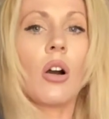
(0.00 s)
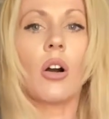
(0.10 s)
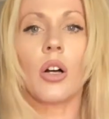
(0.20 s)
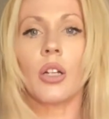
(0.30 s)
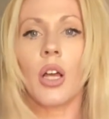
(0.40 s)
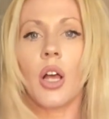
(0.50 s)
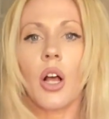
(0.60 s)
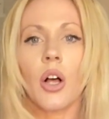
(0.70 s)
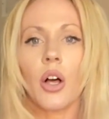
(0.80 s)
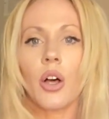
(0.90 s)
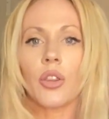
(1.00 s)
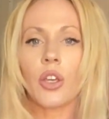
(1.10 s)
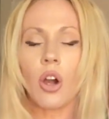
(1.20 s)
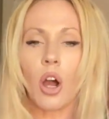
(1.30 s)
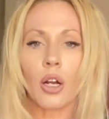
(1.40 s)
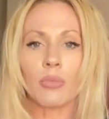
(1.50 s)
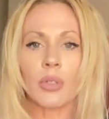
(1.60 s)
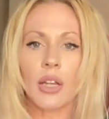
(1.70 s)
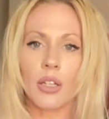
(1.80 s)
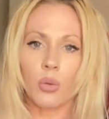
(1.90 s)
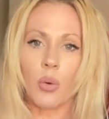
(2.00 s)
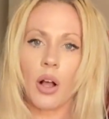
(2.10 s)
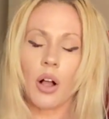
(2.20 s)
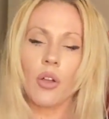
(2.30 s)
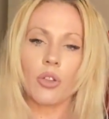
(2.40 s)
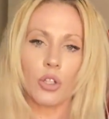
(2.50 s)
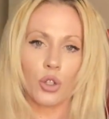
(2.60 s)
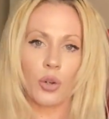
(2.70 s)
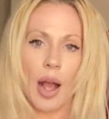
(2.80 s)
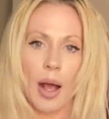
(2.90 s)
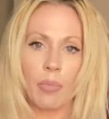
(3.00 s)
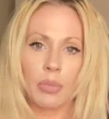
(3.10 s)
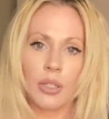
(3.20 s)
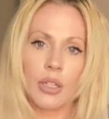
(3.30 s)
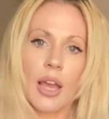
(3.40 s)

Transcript: on the arms as well, the straps,